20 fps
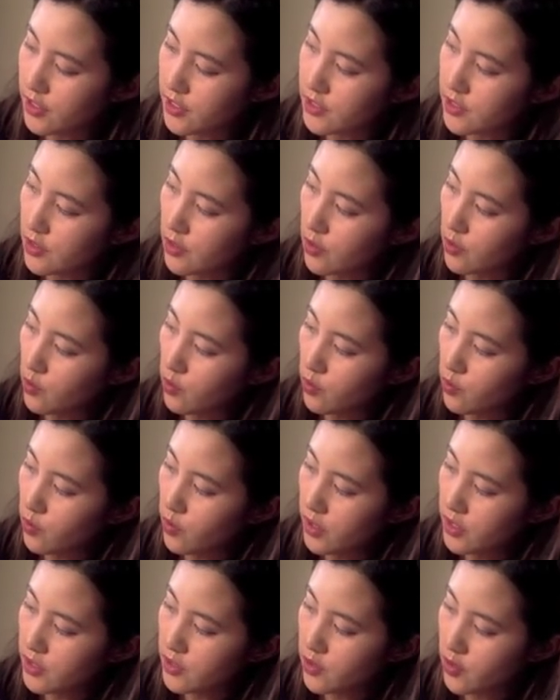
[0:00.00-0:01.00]
So
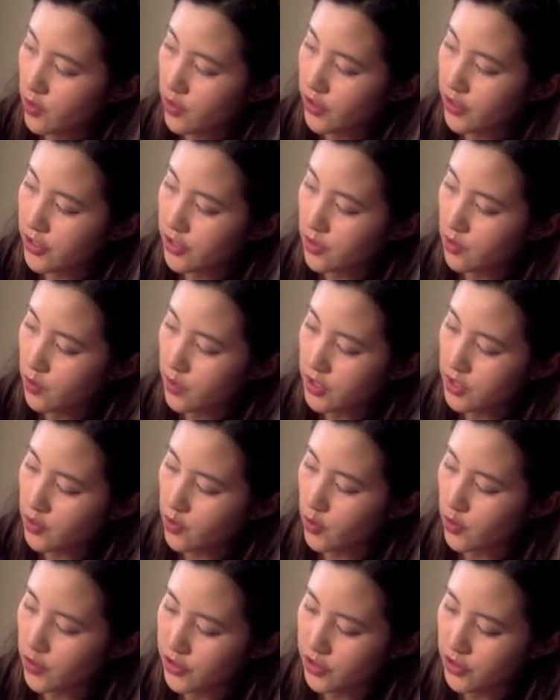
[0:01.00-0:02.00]
1/4,
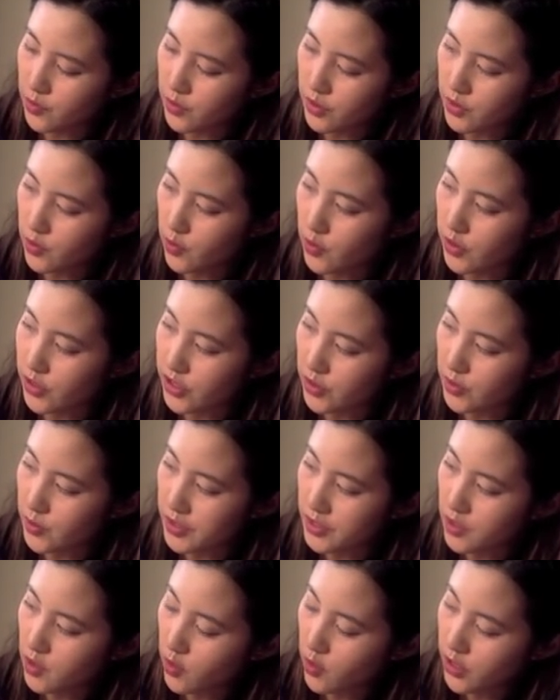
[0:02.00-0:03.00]
1/4, 1/4,
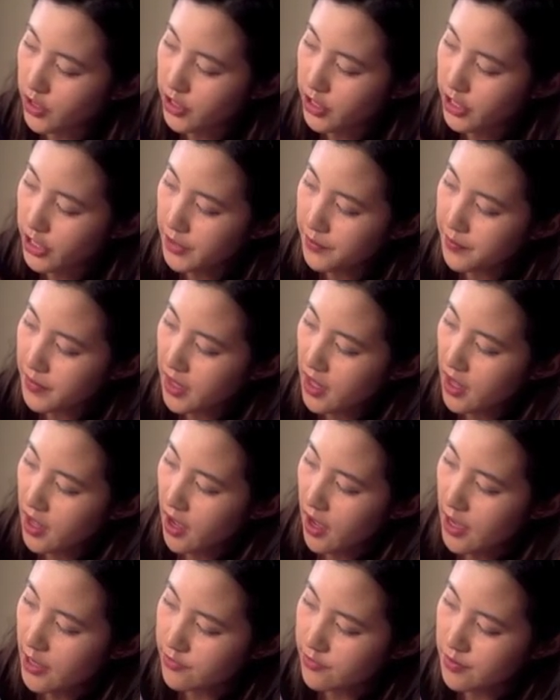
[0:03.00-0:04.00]
1/4.
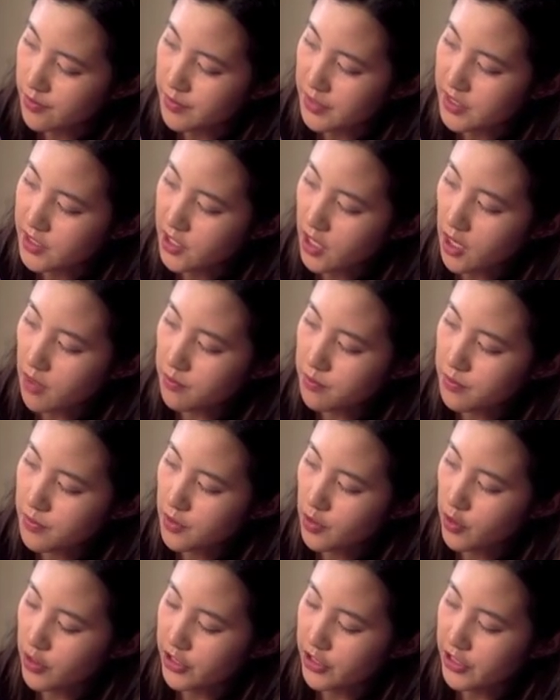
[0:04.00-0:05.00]
And from the top
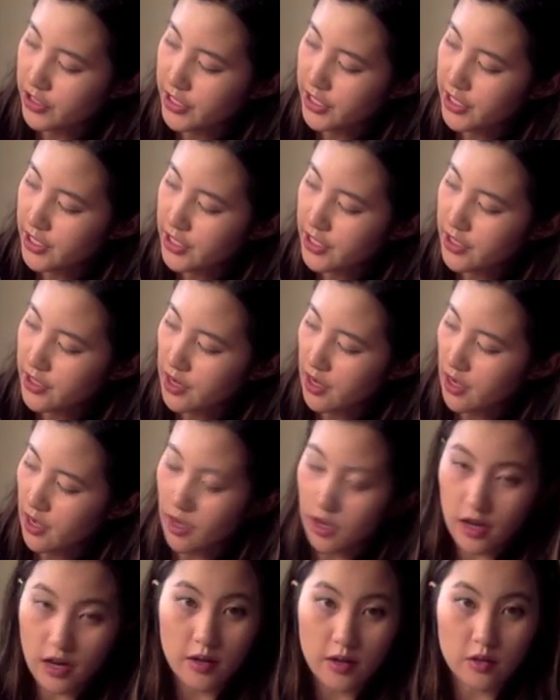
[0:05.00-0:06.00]
quarter here,
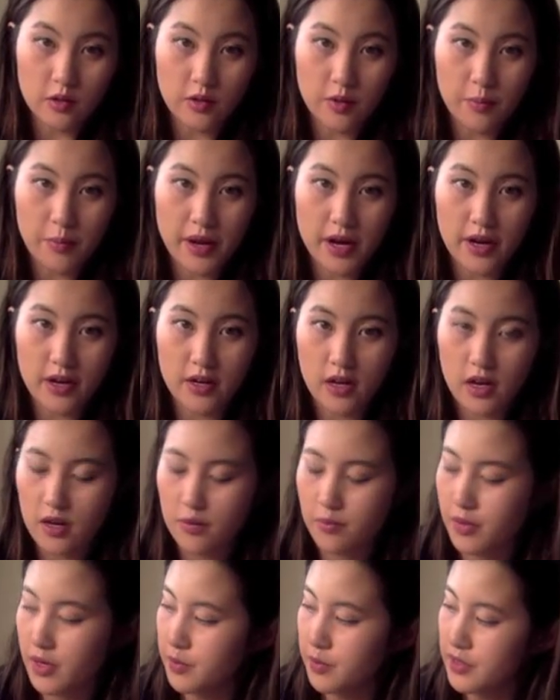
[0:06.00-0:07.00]
out a
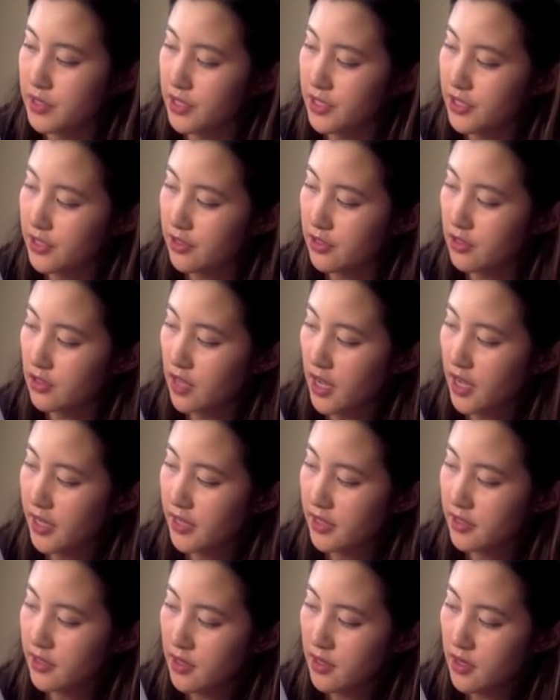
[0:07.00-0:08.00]
perpendicular
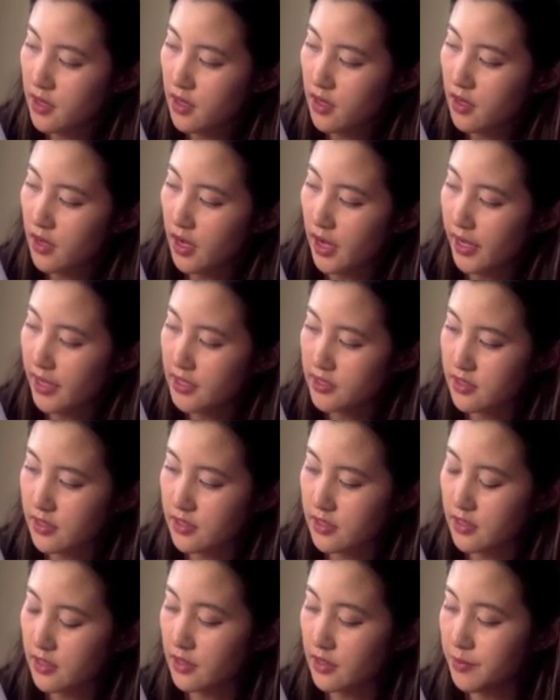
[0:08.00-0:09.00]
line, I
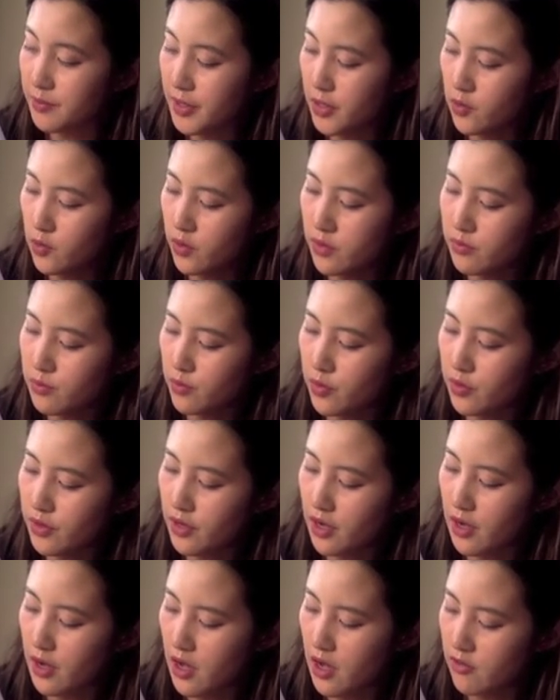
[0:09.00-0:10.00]
extended it about
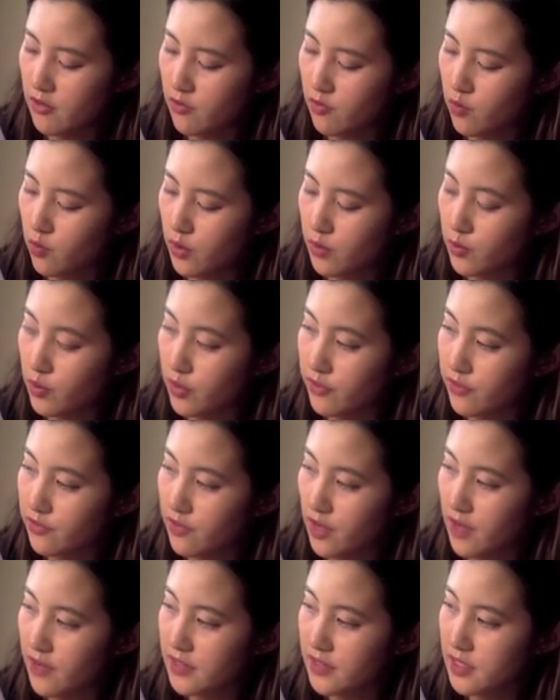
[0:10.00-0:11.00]

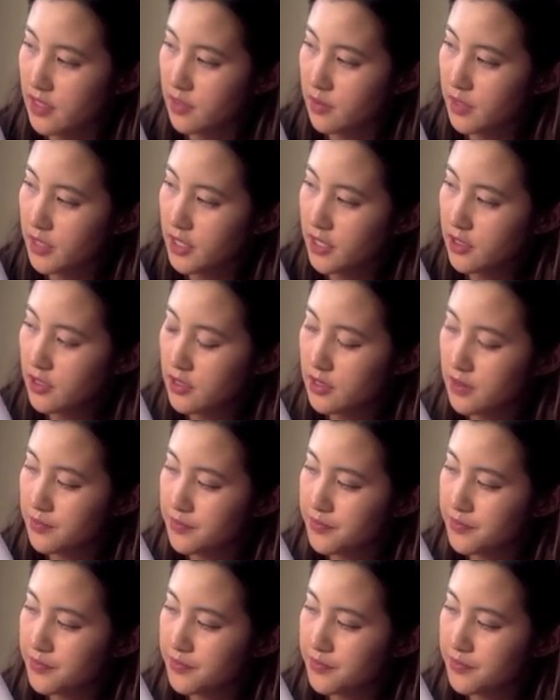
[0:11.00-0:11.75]
1.5 centimeters.